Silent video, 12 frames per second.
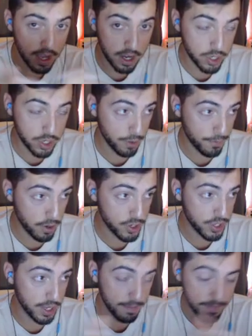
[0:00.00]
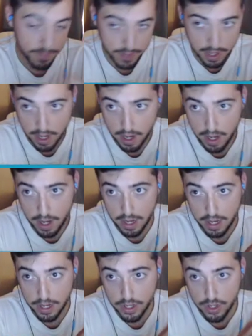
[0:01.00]
So the first team
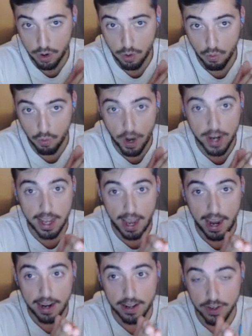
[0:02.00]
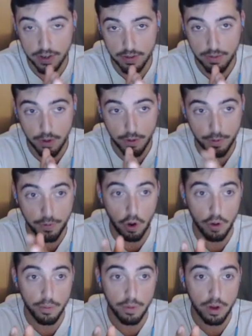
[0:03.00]
is Red Canids
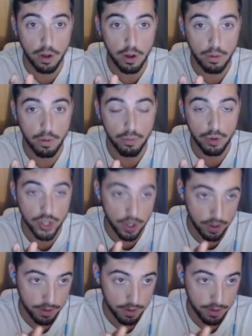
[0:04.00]
from Brazil.